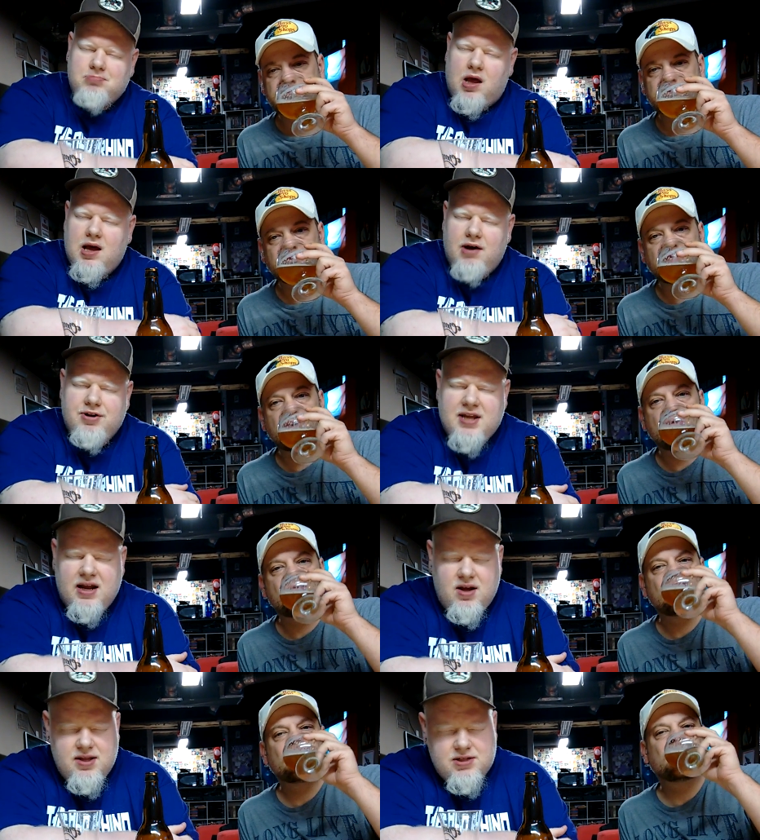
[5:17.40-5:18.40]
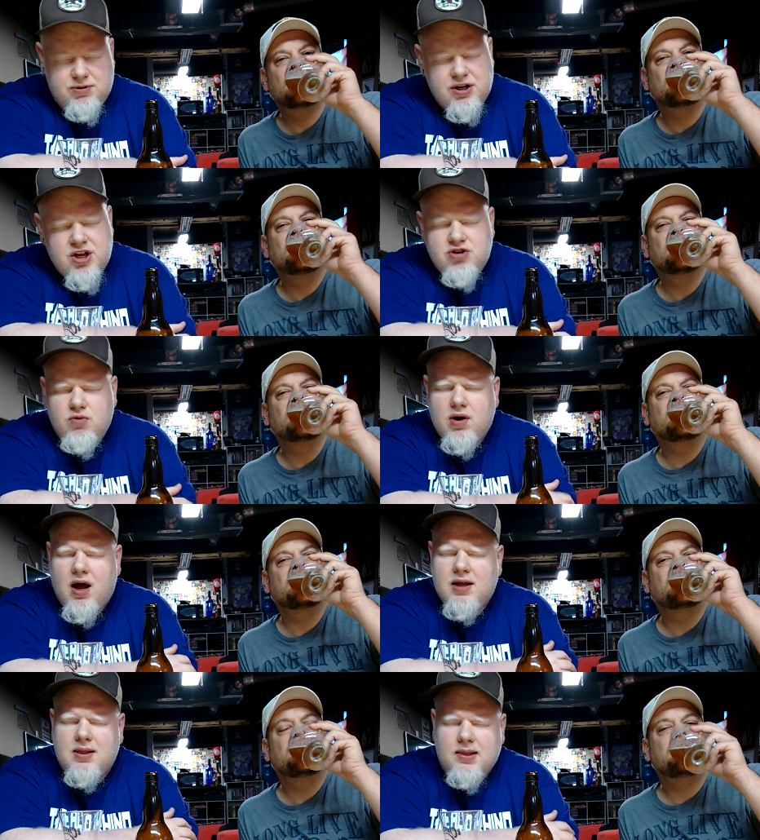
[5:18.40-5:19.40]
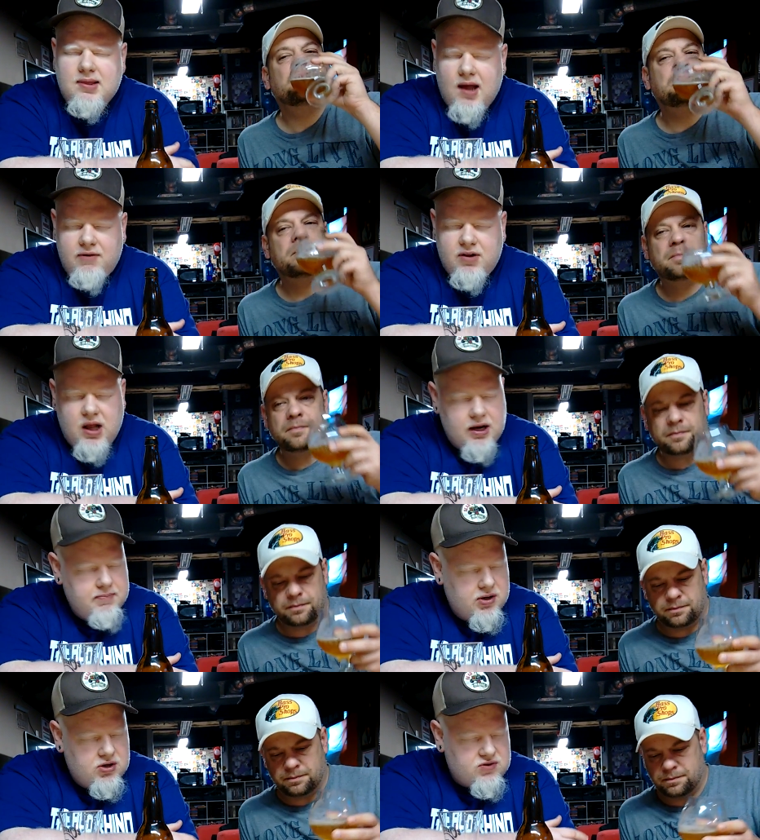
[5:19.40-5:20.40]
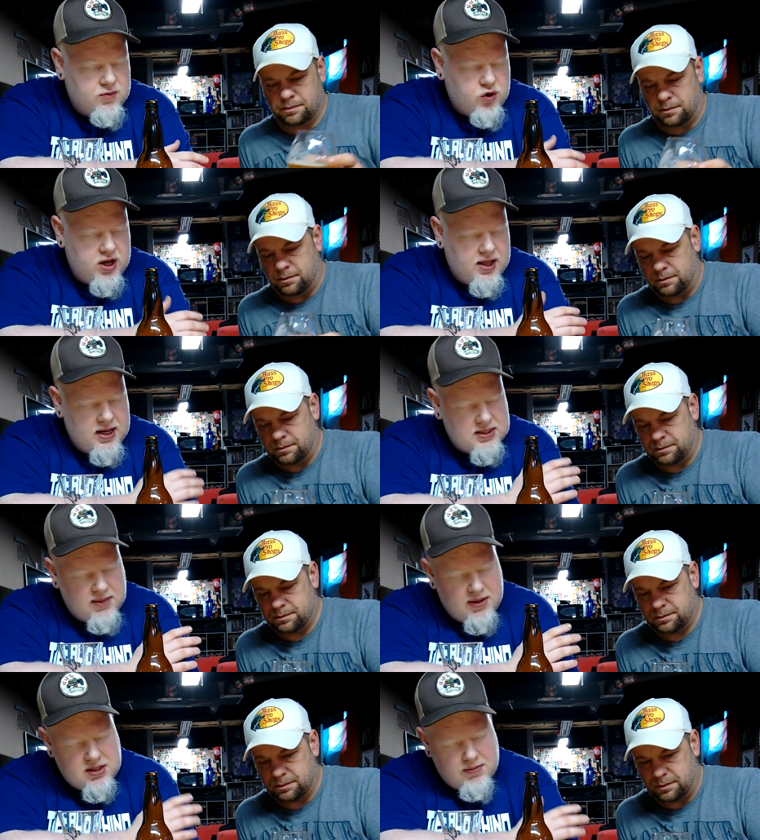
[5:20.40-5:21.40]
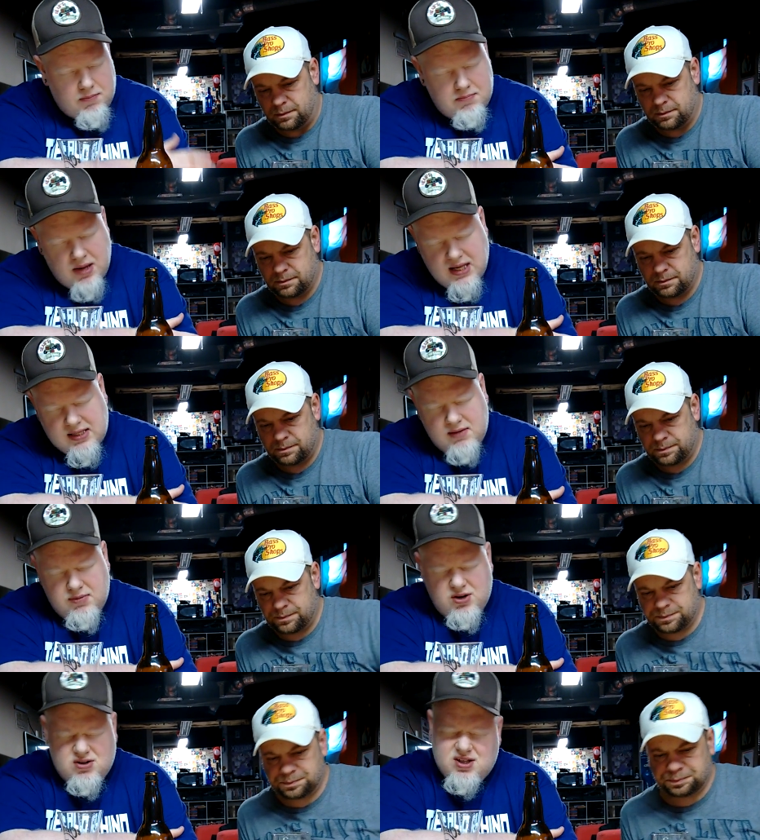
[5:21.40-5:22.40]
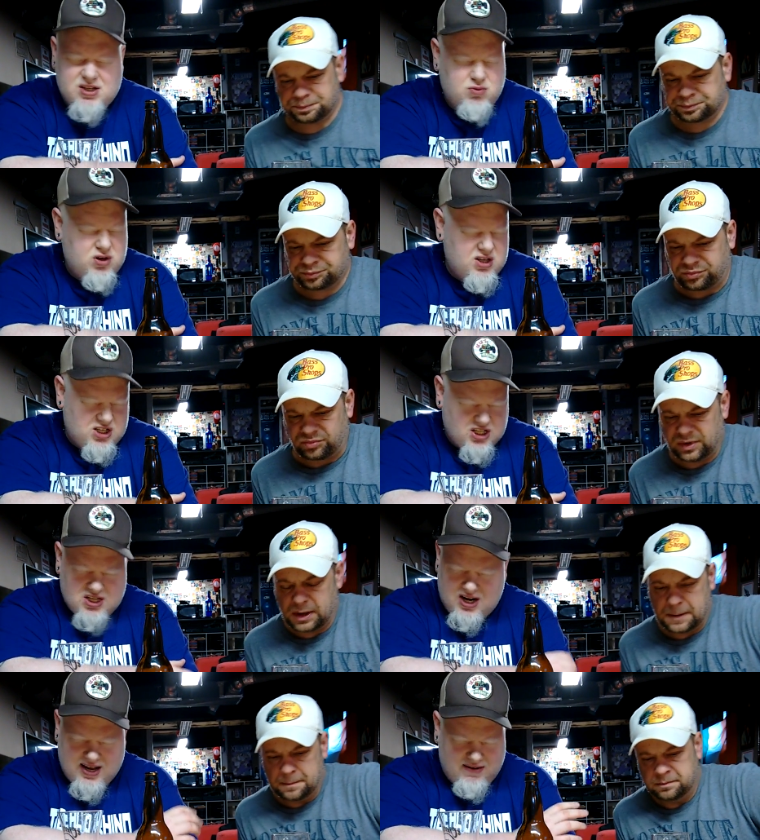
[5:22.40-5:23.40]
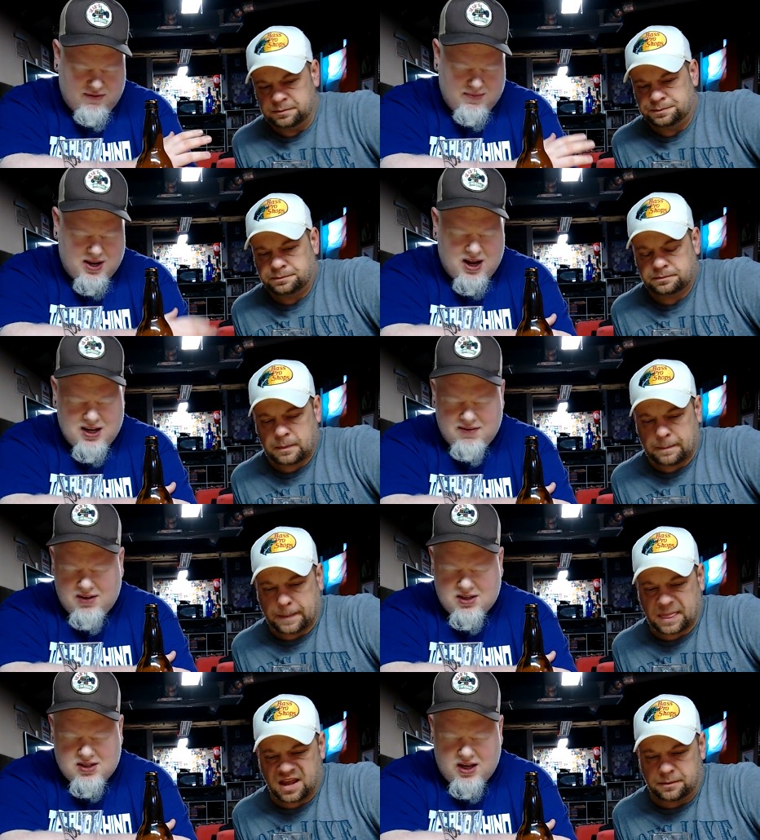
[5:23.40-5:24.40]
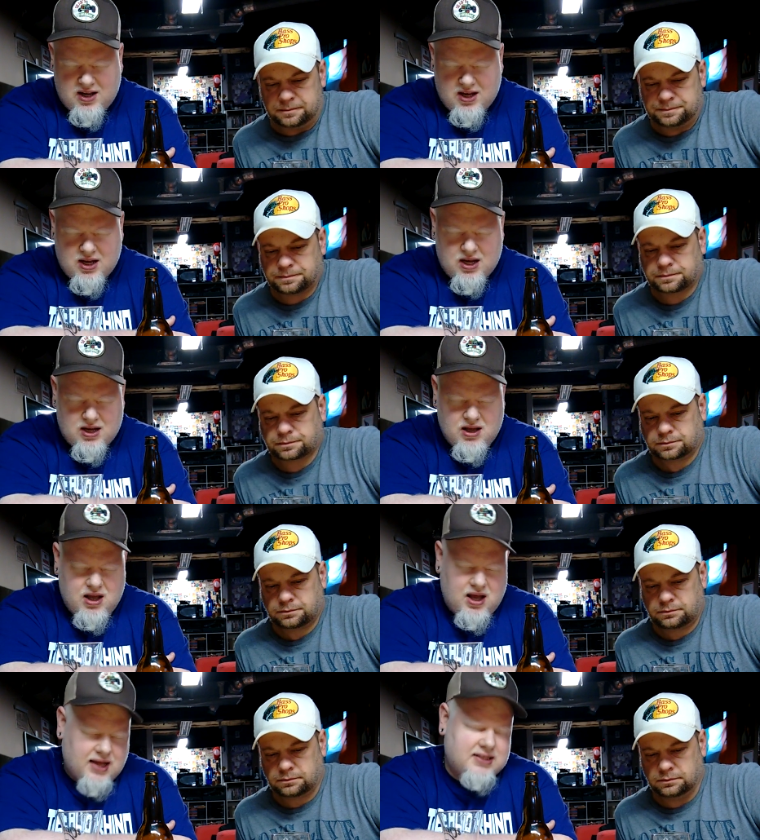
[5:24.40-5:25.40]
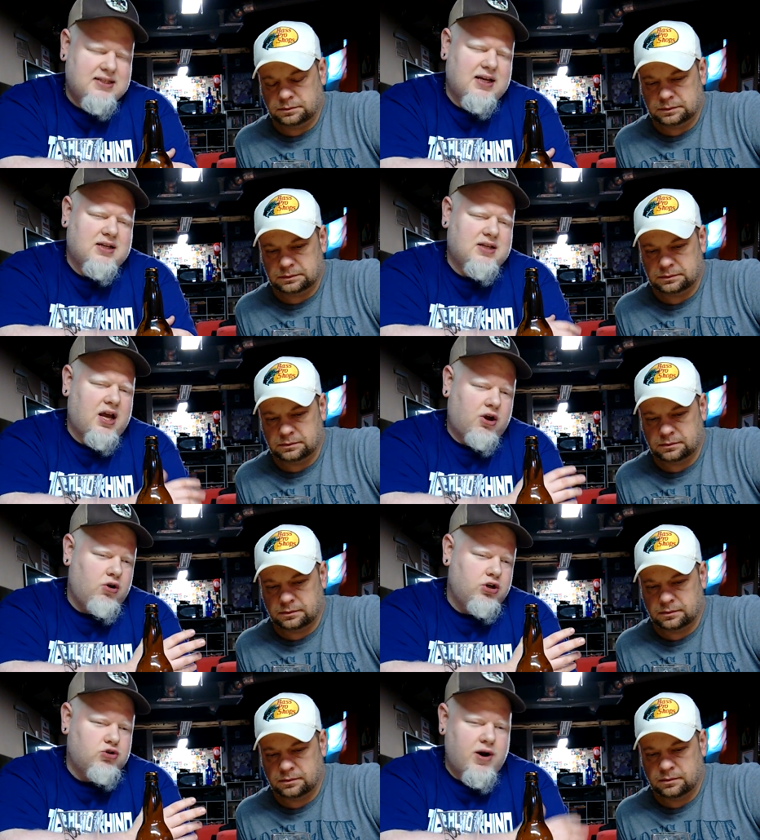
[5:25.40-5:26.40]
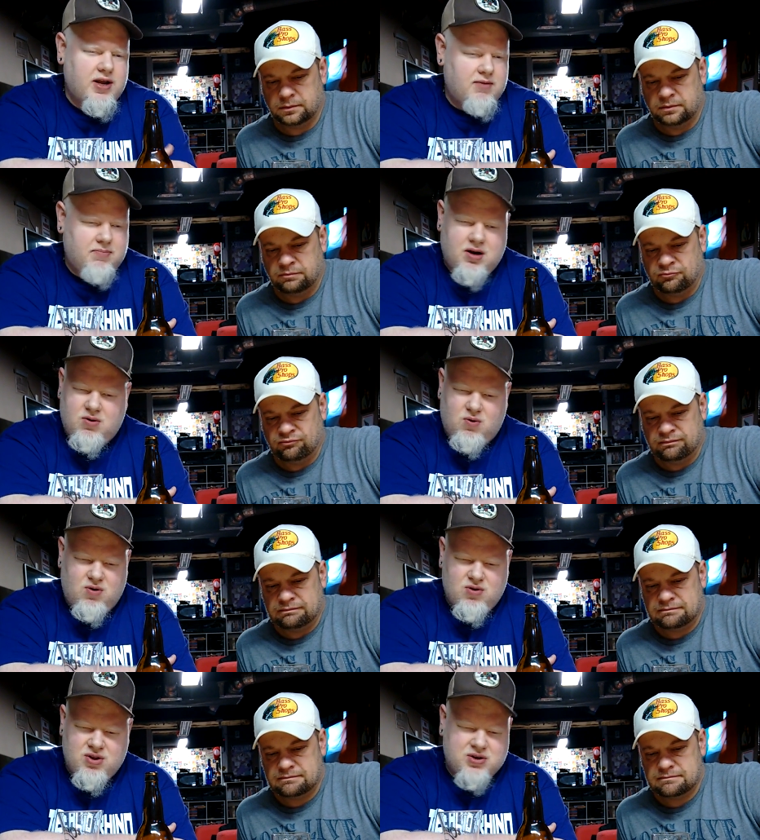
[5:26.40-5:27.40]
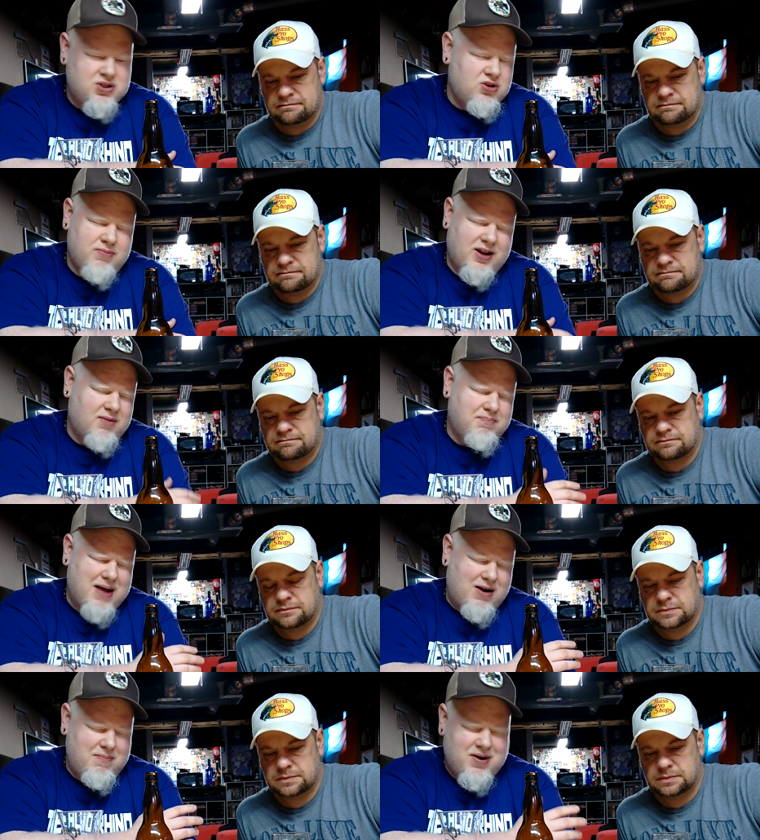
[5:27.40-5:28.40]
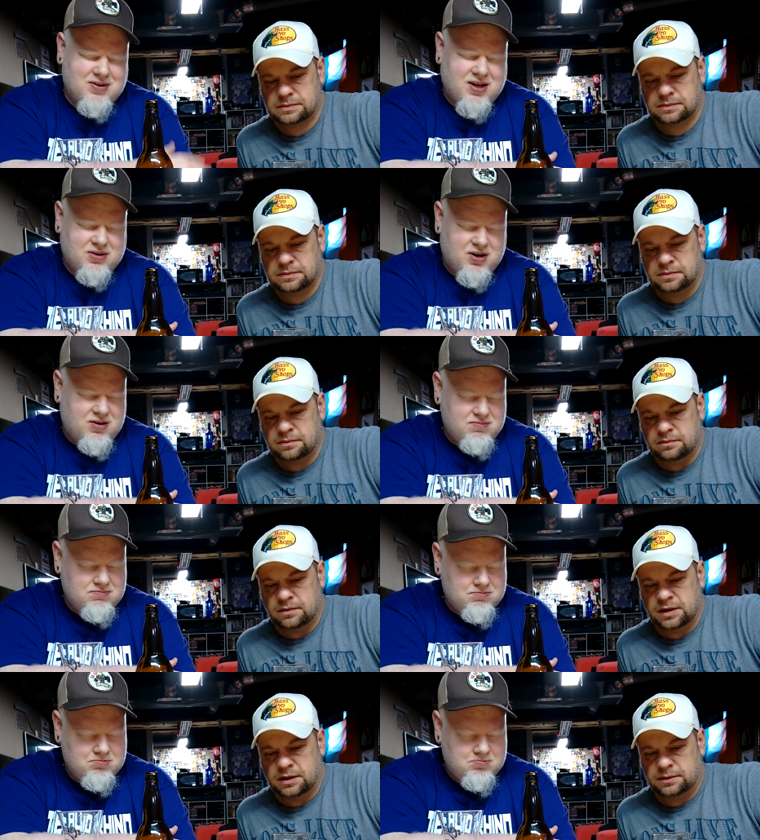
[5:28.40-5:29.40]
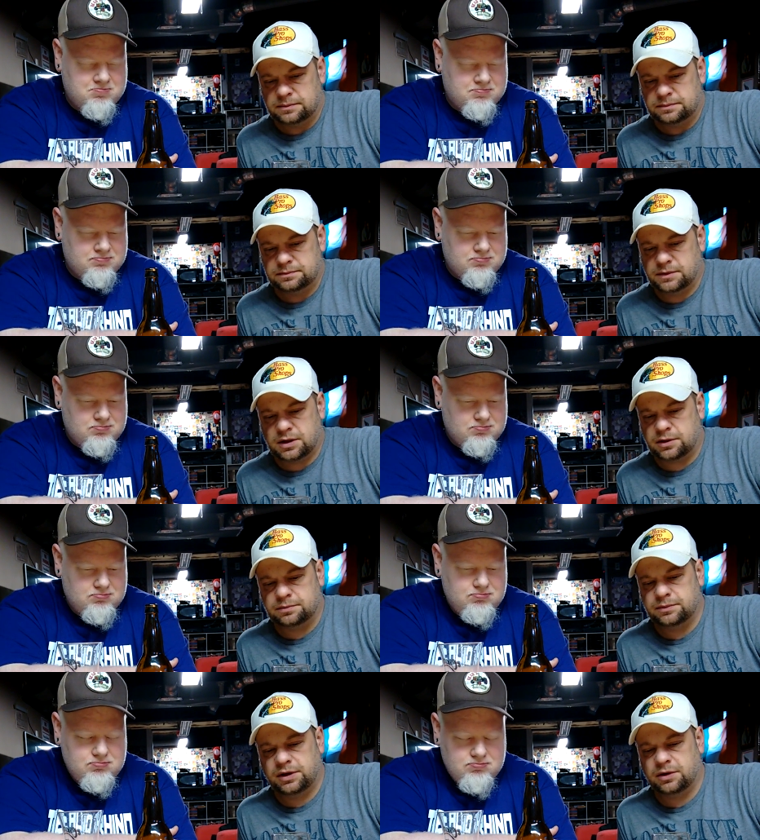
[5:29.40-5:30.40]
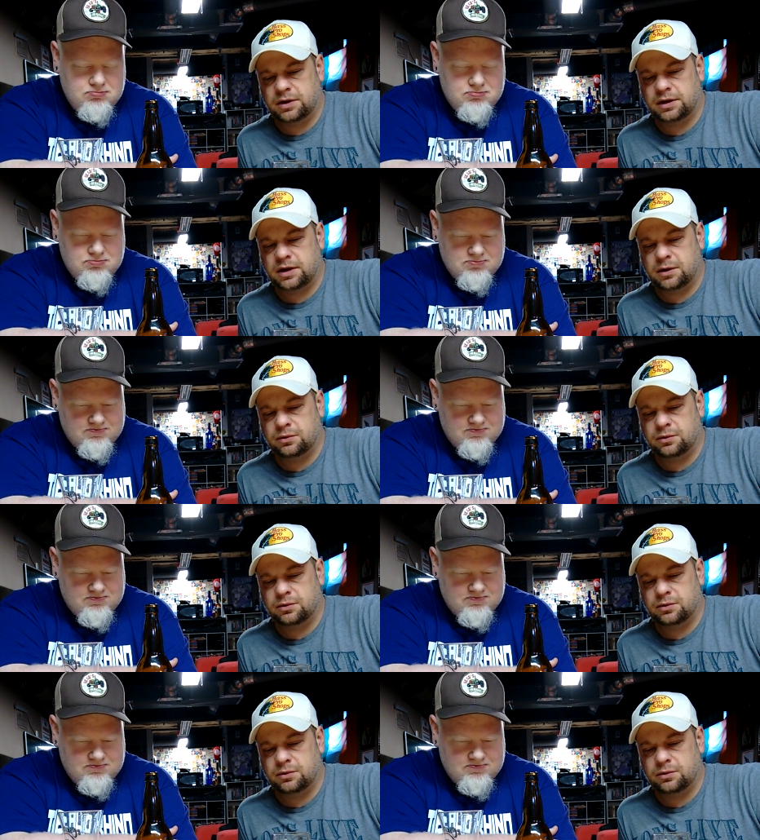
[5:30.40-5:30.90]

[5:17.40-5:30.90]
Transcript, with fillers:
Speaker 1: uh, out of 10 on this one. You know what? I love a lot of beers from Great Lakes. They make some amazing beers. This one, just not it for me. I'd give this like a, a 6. I could drink it, but there's too many better beers out there.
Speaker 2: No, you know what? I